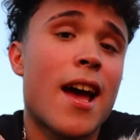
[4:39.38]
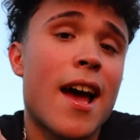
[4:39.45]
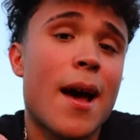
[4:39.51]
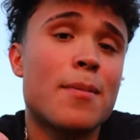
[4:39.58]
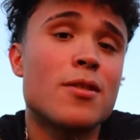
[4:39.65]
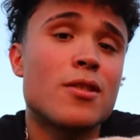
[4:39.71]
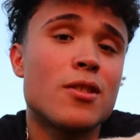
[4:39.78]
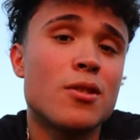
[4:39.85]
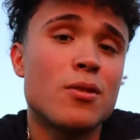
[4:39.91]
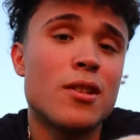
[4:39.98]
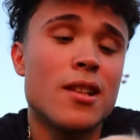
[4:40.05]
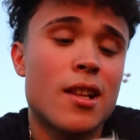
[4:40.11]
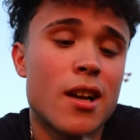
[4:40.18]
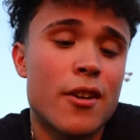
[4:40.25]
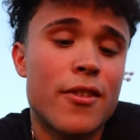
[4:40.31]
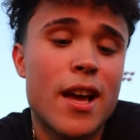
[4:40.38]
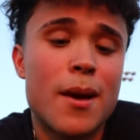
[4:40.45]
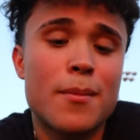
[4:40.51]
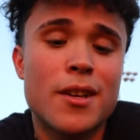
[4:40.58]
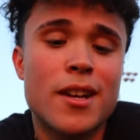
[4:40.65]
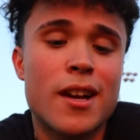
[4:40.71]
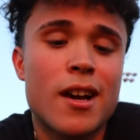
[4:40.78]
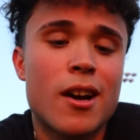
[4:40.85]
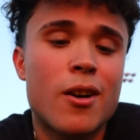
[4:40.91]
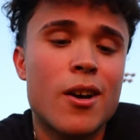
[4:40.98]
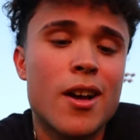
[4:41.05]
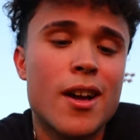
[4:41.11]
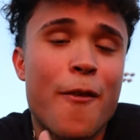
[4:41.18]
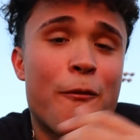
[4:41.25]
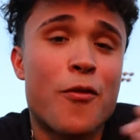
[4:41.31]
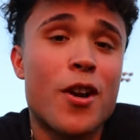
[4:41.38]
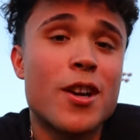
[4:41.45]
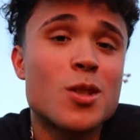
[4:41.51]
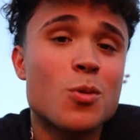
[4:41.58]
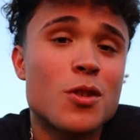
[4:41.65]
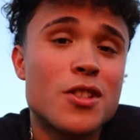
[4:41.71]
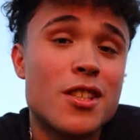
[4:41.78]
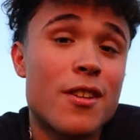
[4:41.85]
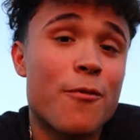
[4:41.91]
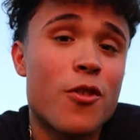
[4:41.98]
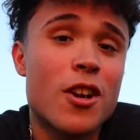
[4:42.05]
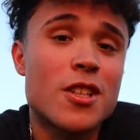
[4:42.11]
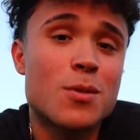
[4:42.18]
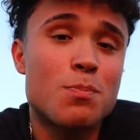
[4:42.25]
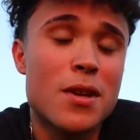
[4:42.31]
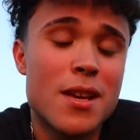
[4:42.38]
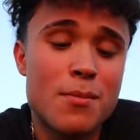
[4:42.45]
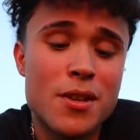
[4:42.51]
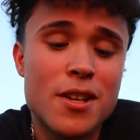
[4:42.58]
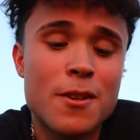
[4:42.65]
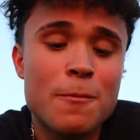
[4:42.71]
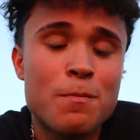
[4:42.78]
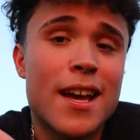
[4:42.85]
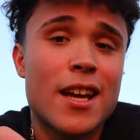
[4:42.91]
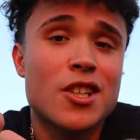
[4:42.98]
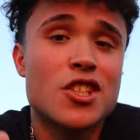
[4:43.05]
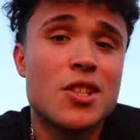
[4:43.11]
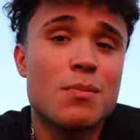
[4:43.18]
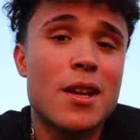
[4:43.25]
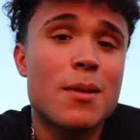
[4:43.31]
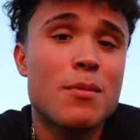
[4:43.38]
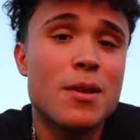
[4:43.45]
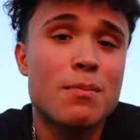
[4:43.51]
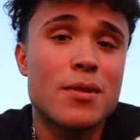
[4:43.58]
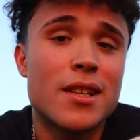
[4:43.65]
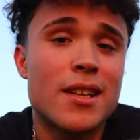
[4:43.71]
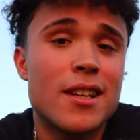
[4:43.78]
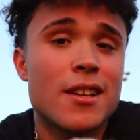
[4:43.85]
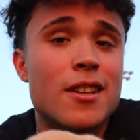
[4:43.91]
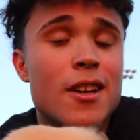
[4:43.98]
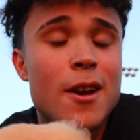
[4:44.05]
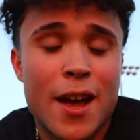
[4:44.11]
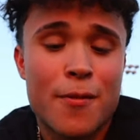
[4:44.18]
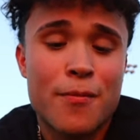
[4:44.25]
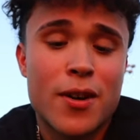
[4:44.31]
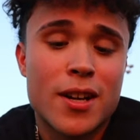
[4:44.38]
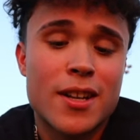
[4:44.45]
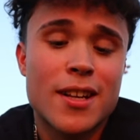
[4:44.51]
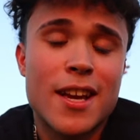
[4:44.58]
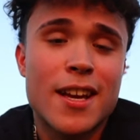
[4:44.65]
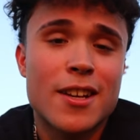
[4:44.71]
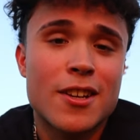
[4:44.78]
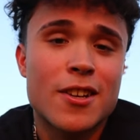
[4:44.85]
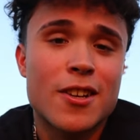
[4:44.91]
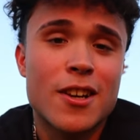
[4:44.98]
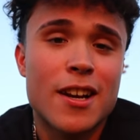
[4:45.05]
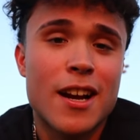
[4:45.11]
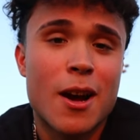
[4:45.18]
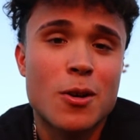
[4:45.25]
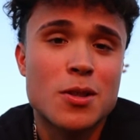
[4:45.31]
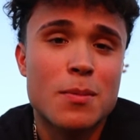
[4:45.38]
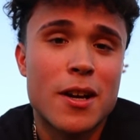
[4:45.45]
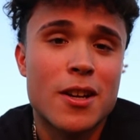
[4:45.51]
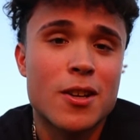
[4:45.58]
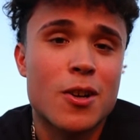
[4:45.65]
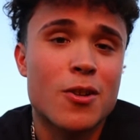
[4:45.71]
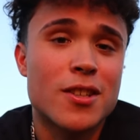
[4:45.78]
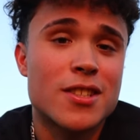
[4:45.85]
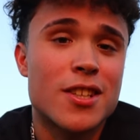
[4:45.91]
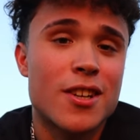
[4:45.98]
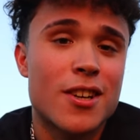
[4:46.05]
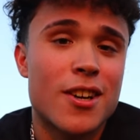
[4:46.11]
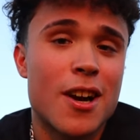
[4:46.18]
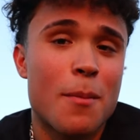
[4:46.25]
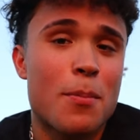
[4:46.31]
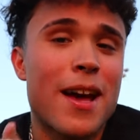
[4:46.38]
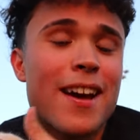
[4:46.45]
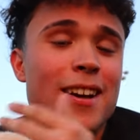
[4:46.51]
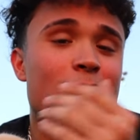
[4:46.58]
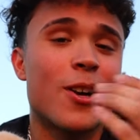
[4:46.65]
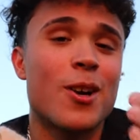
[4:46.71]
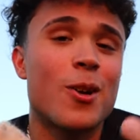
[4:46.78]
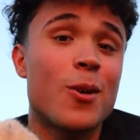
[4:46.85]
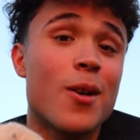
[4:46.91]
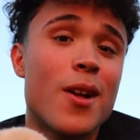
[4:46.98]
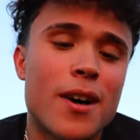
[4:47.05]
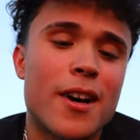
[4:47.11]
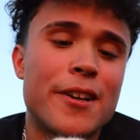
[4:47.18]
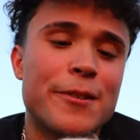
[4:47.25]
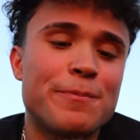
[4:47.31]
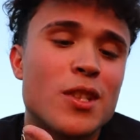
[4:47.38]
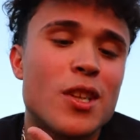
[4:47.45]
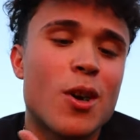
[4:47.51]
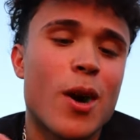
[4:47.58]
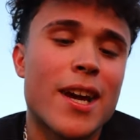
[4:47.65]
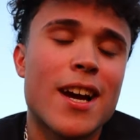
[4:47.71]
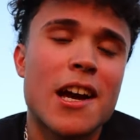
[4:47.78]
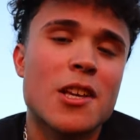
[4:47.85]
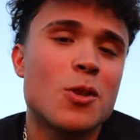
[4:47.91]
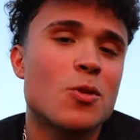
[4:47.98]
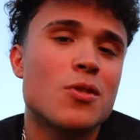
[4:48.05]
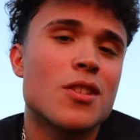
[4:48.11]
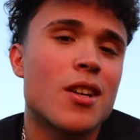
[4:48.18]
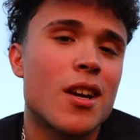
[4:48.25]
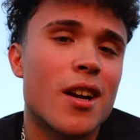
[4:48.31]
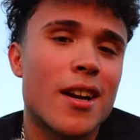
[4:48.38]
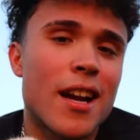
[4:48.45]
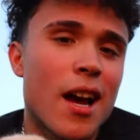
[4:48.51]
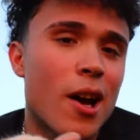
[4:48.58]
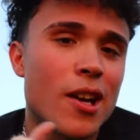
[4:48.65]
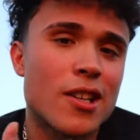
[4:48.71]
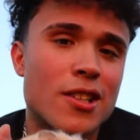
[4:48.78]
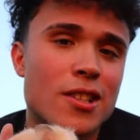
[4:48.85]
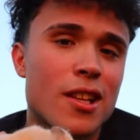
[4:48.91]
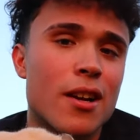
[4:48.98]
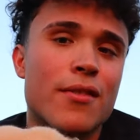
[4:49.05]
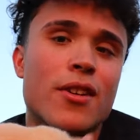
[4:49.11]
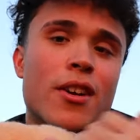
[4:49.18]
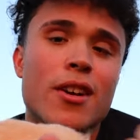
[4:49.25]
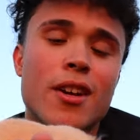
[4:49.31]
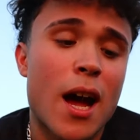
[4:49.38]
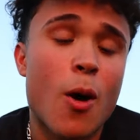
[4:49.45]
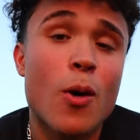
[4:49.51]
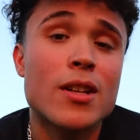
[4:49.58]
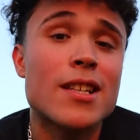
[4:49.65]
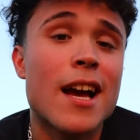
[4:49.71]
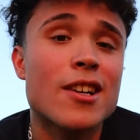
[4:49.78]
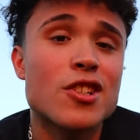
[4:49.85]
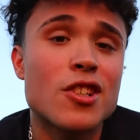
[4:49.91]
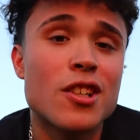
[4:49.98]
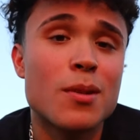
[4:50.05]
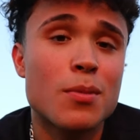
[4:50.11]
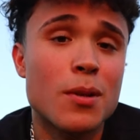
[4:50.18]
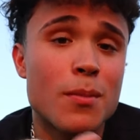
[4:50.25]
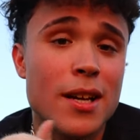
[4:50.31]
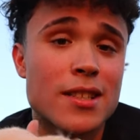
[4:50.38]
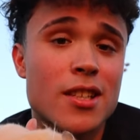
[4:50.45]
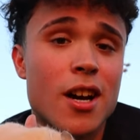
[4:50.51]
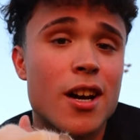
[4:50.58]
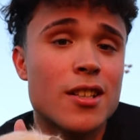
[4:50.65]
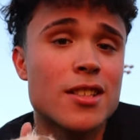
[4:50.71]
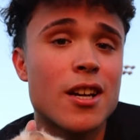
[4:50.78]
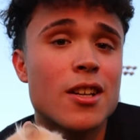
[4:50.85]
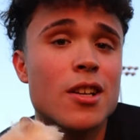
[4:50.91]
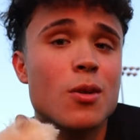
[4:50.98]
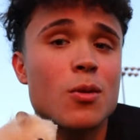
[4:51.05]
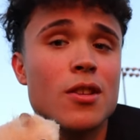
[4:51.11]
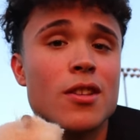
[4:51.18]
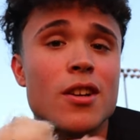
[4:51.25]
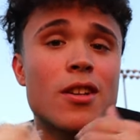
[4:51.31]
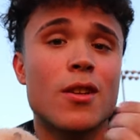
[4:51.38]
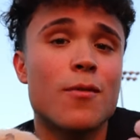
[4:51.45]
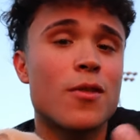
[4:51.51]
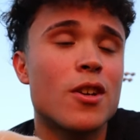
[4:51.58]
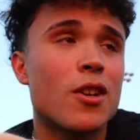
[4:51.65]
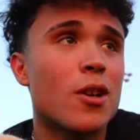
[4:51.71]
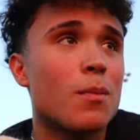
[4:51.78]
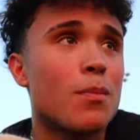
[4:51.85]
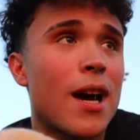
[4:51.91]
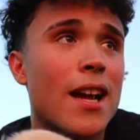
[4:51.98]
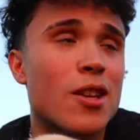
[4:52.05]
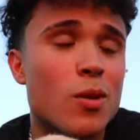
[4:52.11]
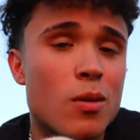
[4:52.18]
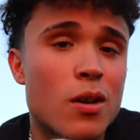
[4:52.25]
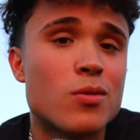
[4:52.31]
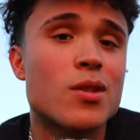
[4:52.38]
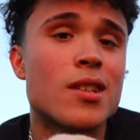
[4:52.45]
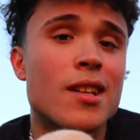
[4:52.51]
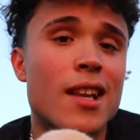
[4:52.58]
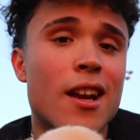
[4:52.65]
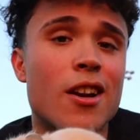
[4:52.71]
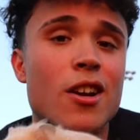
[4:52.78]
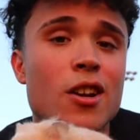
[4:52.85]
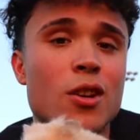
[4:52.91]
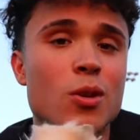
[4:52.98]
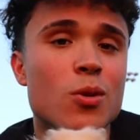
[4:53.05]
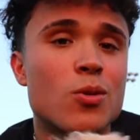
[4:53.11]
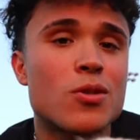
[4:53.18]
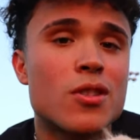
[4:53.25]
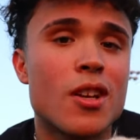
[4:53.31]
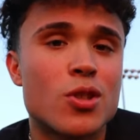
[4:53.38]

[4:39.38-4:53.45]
I absolutely love Hammy now. At first, when she first bit me and she made me bleed, I fucking hated her and I was about to go return her at Petco, but you know, I got used to her and now I just love her. I was actually gonna bring my dogs out here with her on the field, but I knew I was gonna let her loose,